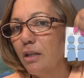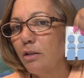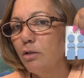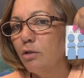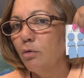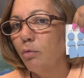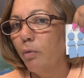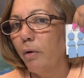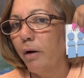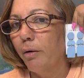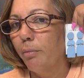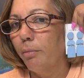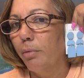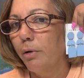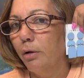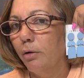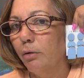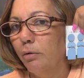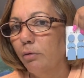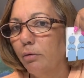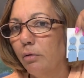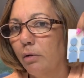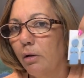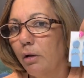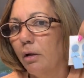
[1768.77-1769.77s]
I do wear
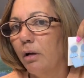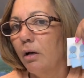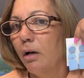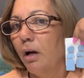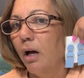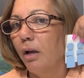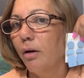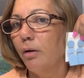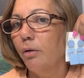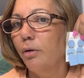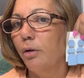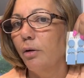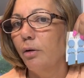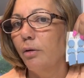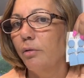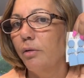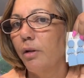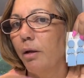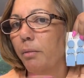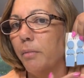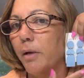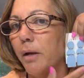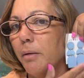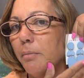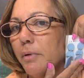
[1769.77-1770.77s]
blue. I don't know,
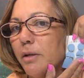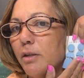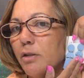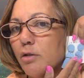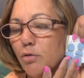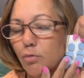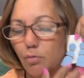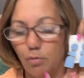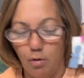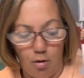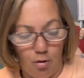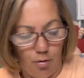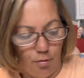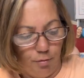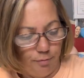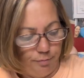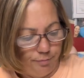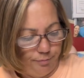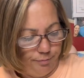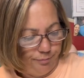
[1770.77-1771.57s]
they may be too long.